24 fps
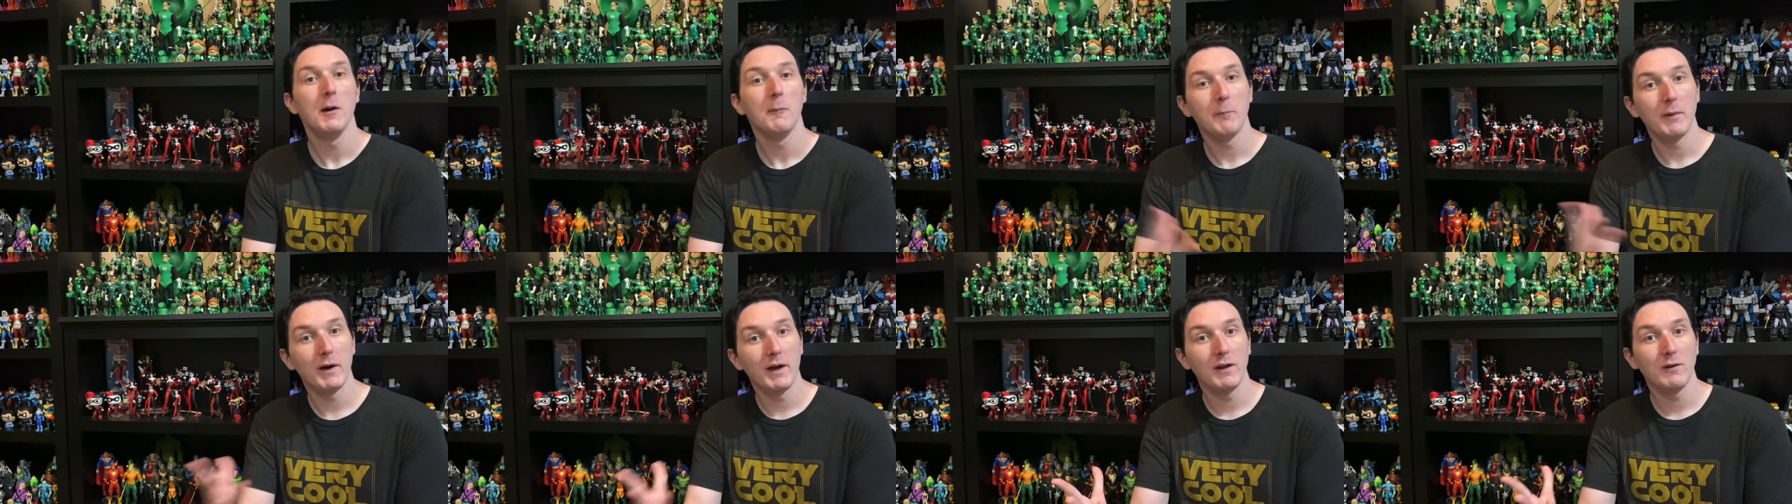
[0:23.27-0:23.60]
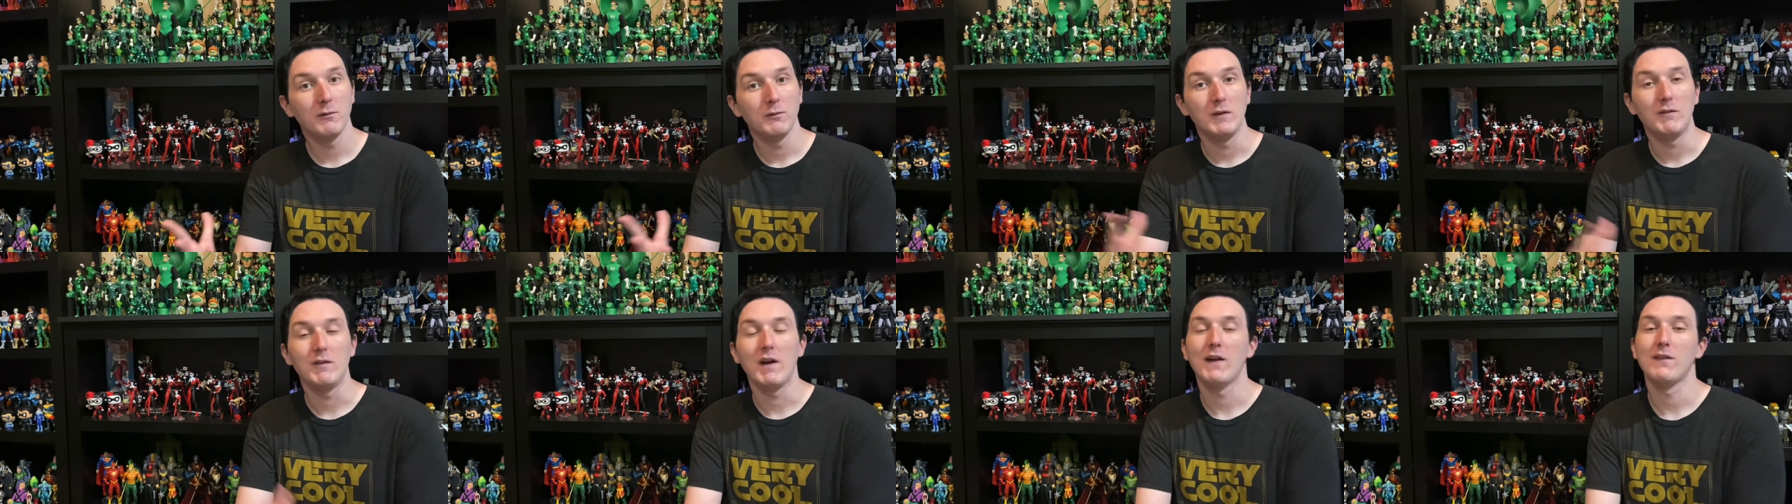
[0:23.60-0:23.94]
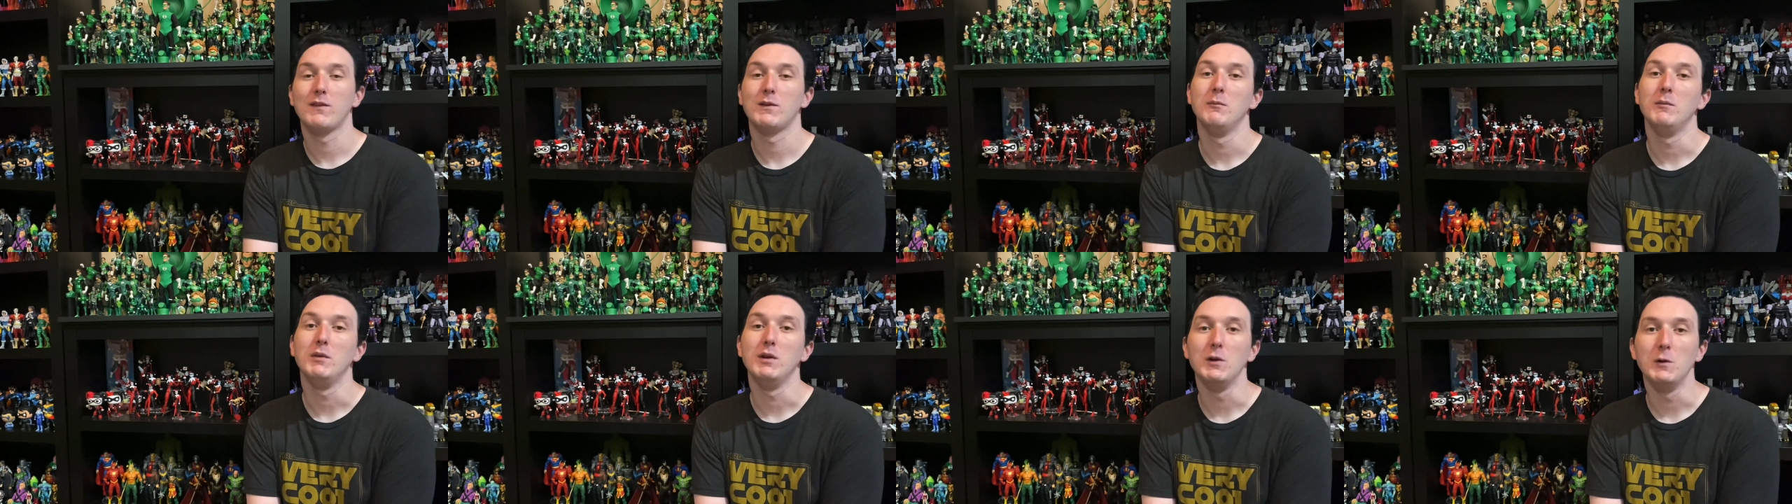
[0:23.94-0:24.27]
But we've
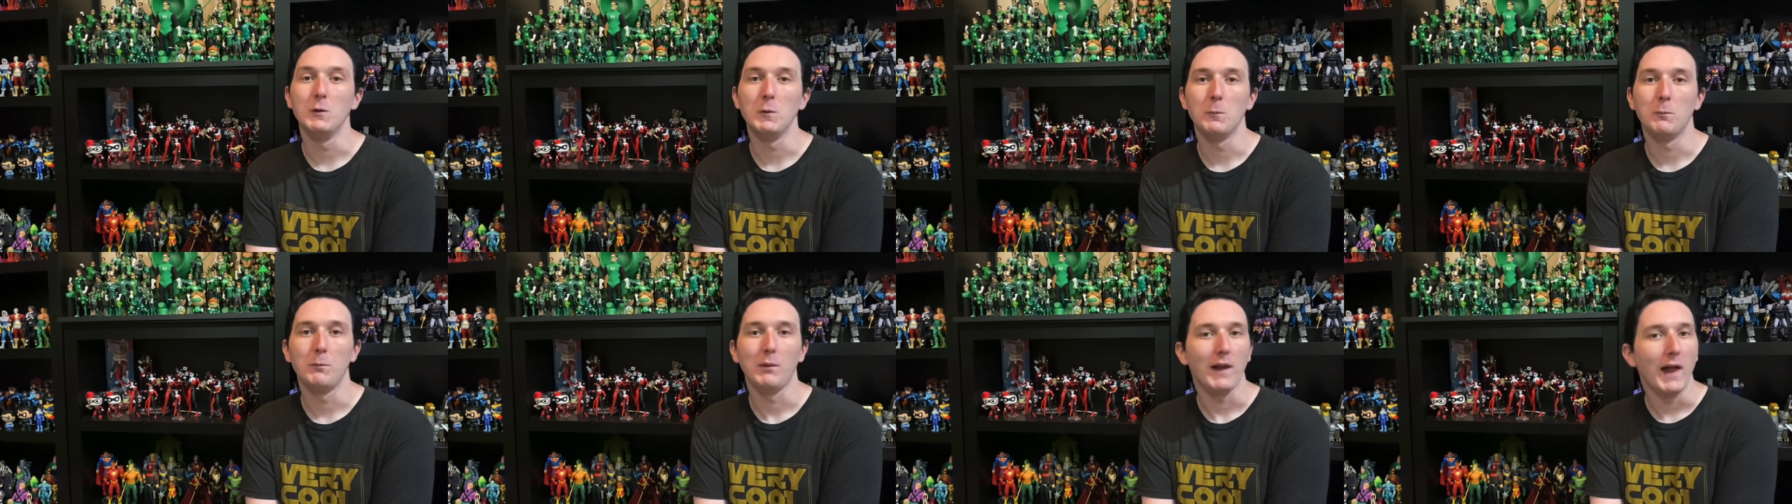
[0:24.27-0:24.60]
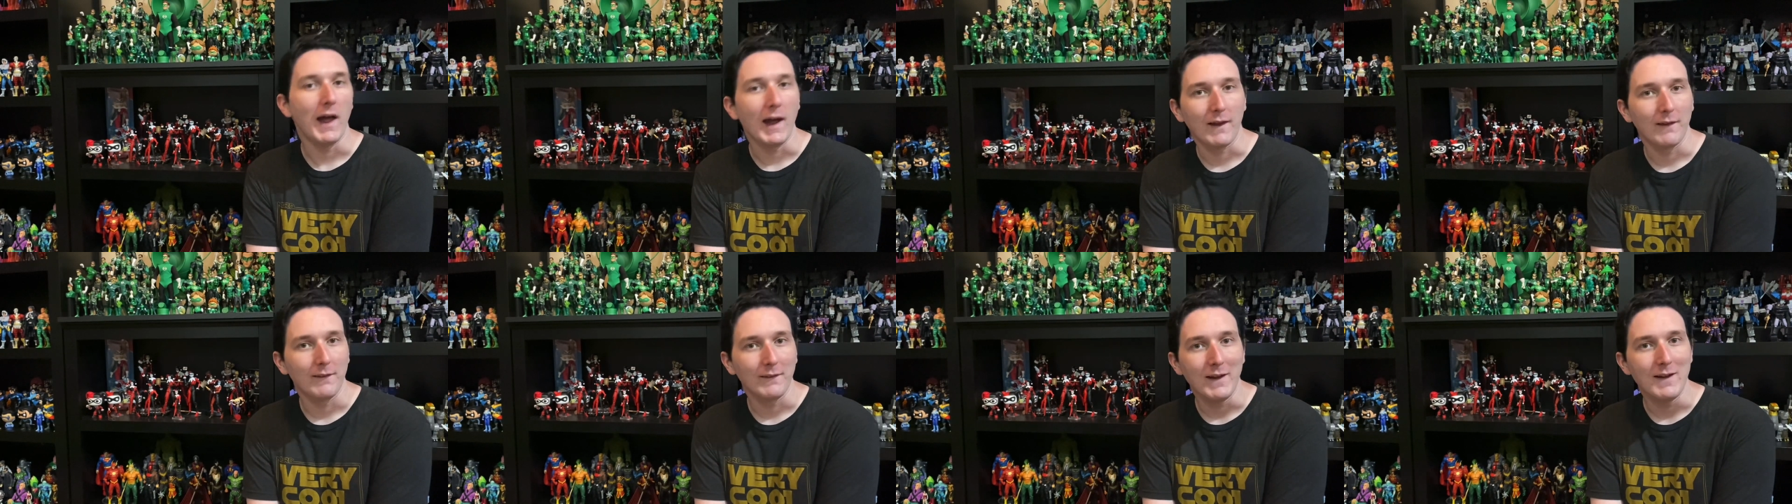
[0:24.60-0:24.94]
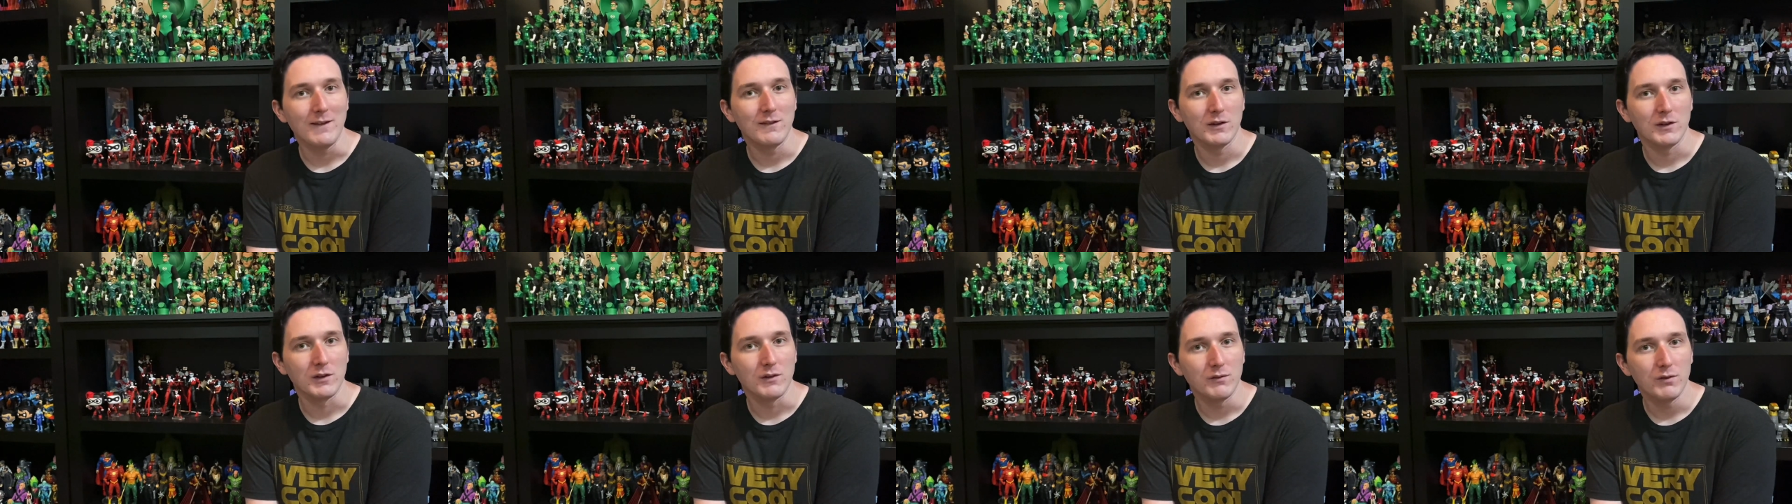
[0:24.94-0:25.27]
got some new Black
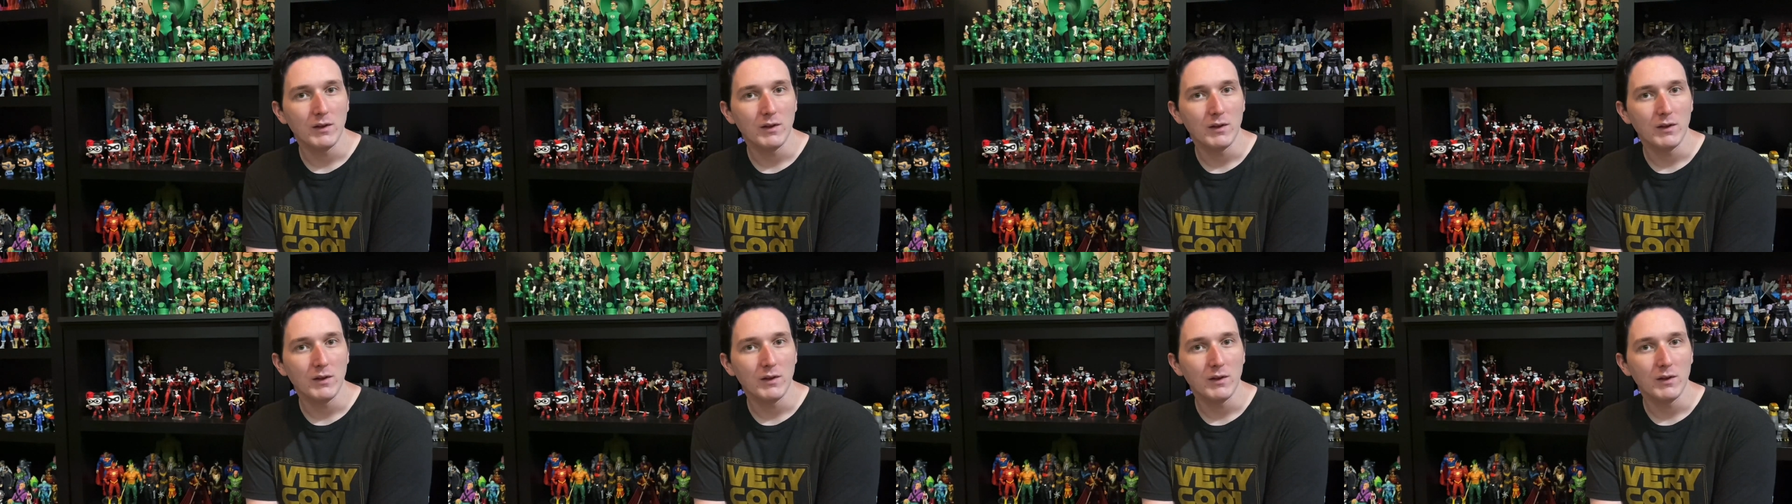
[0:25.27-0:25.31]
Lantern